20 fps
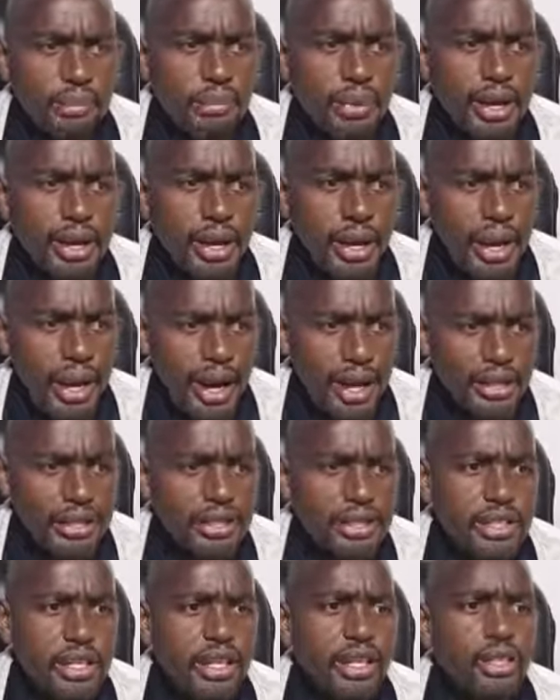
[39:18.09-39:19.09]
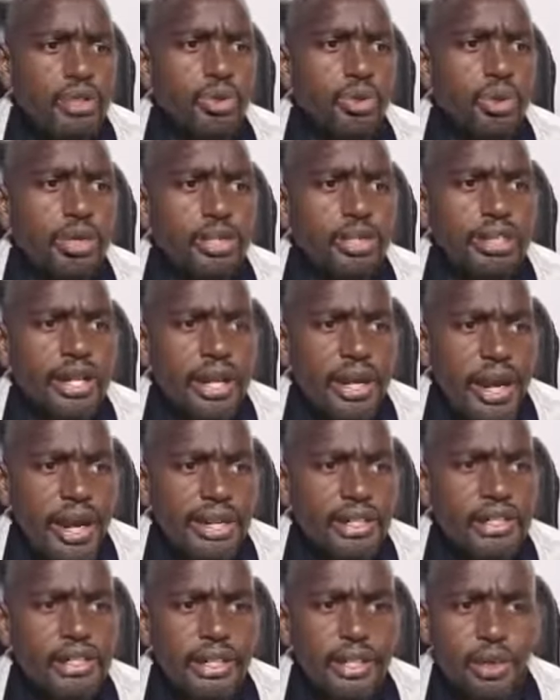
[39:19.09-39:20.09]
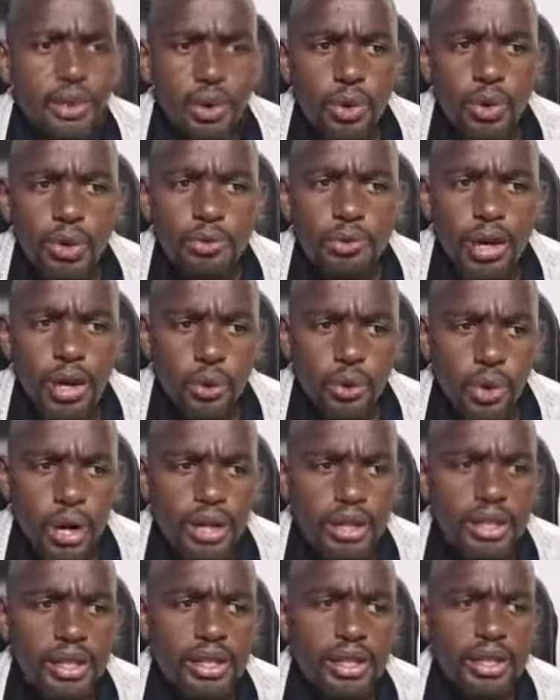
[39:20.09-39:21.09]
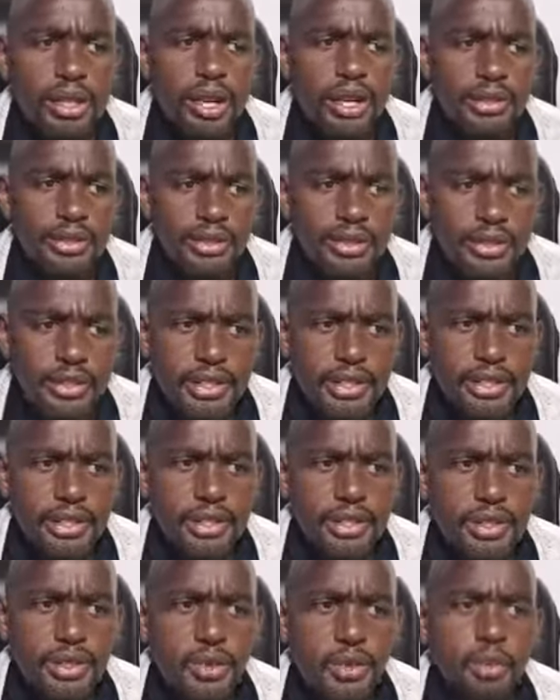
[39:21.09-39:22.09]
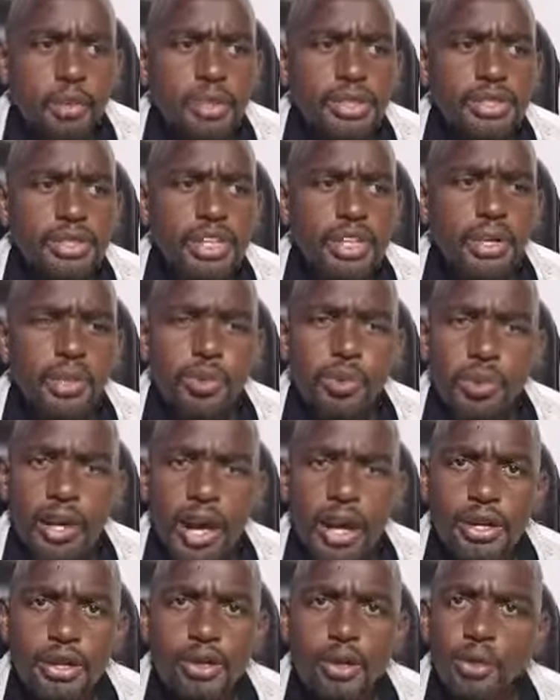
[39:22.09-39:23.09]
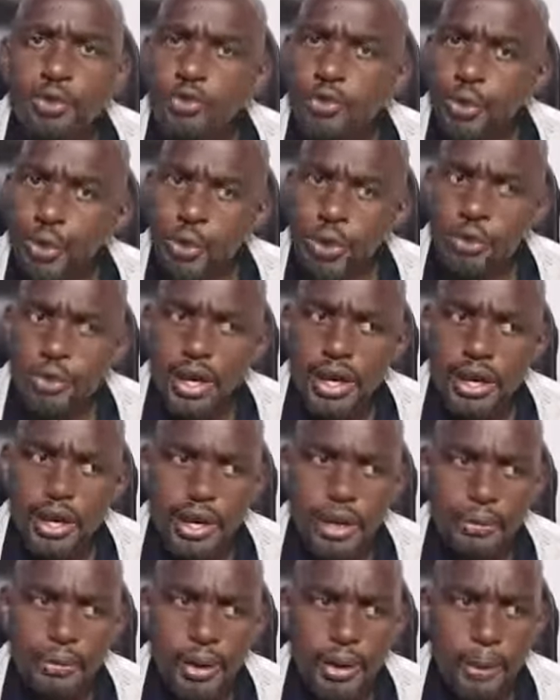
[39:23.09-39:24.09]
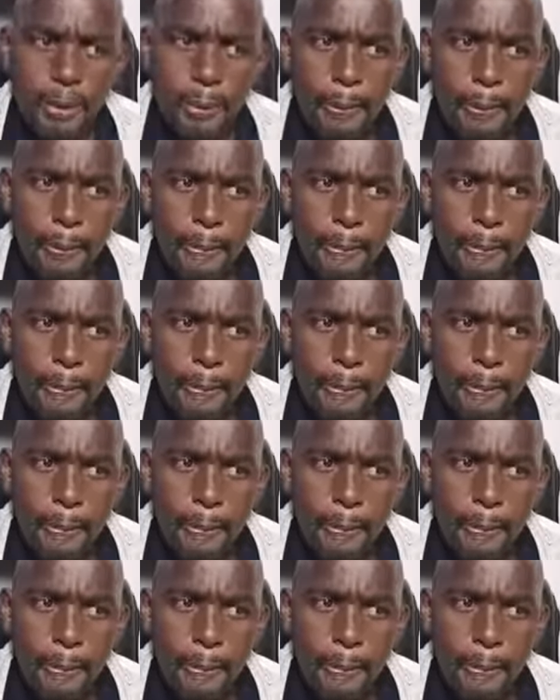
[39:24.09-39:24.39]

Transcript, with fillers: My heart took delight in all my work, and this was the reward of all my labor.